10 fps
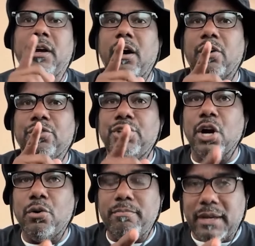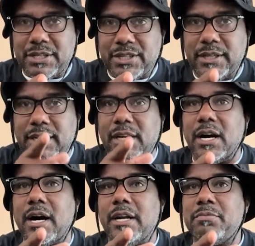On your mission that
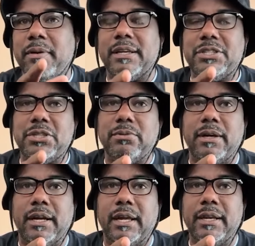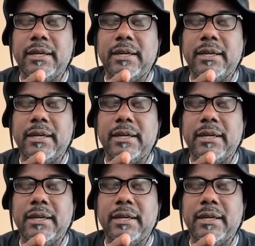God has placed you in,